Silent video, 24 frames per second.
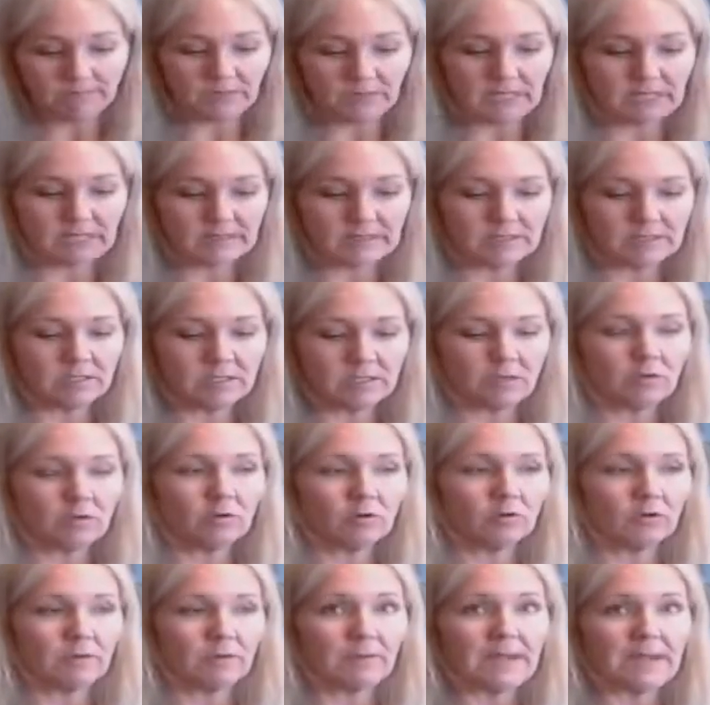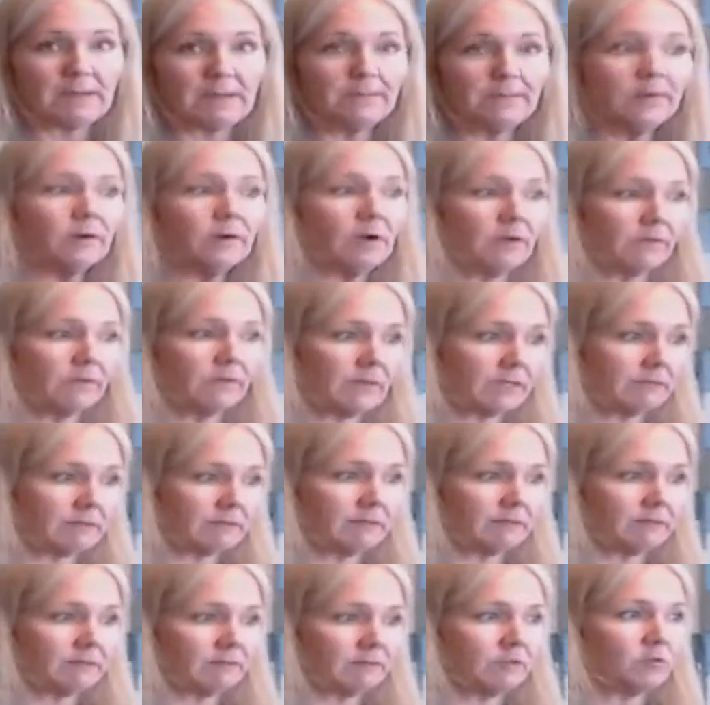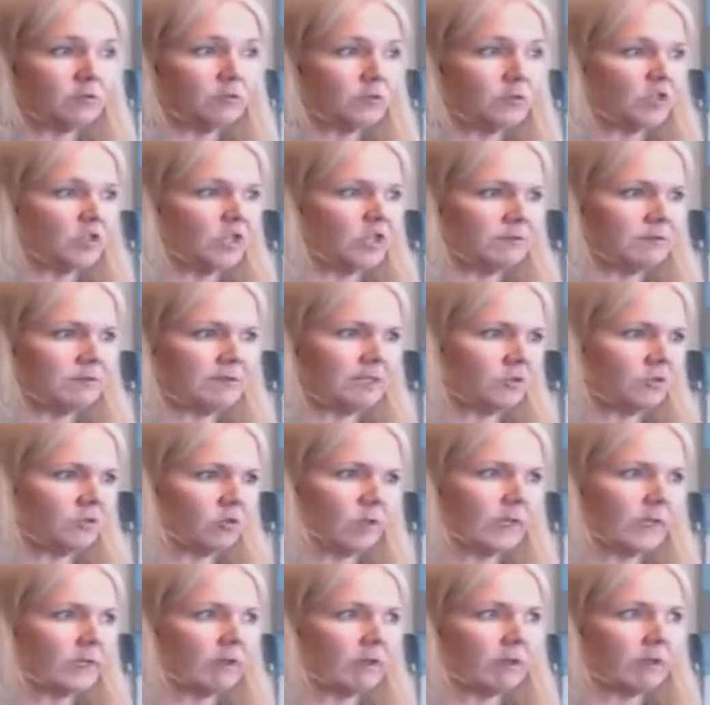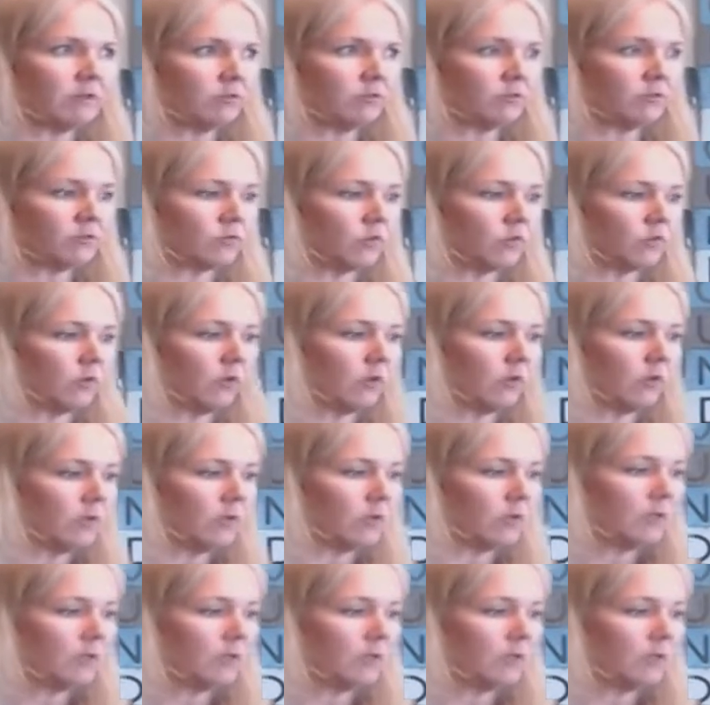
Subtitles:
And so the paper on this is super cheap. It's like $20 a roll.